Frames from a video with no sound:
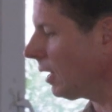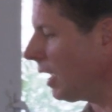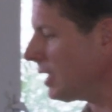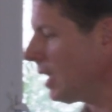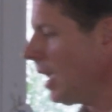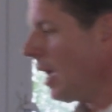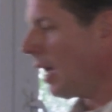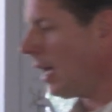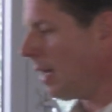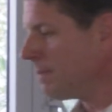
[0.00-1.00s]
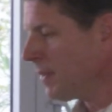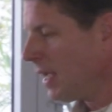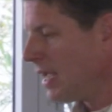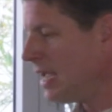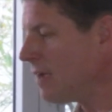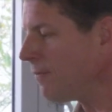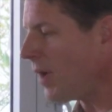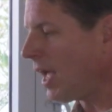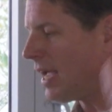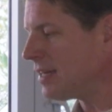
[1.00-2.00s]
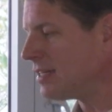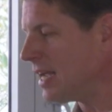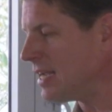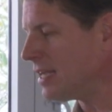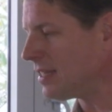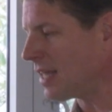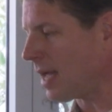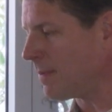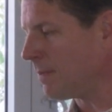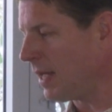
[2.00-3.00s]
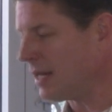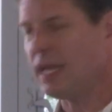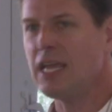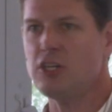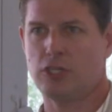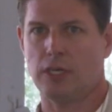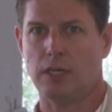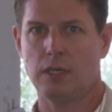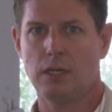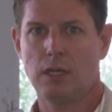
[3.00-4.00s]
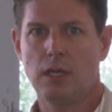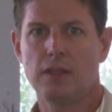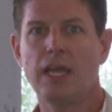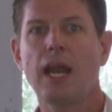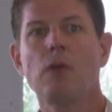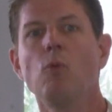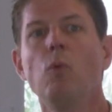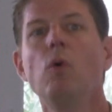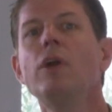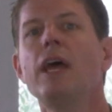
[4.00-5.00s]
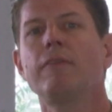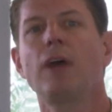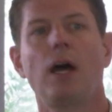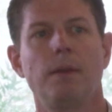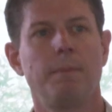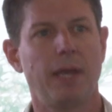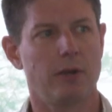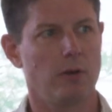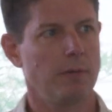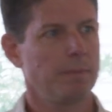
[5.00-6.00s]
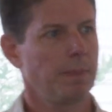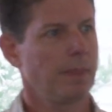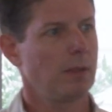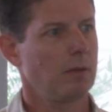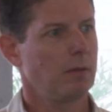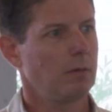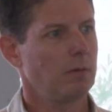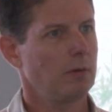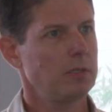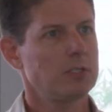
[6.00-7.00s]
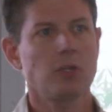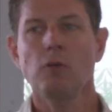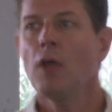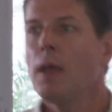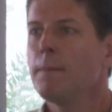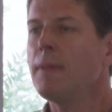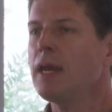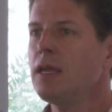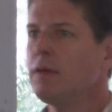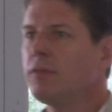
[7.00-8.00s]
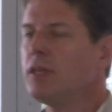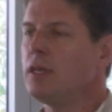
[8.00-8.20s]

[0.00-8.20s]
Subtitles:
like, if I had taken that medication, then I would have gotten better. Right? So many of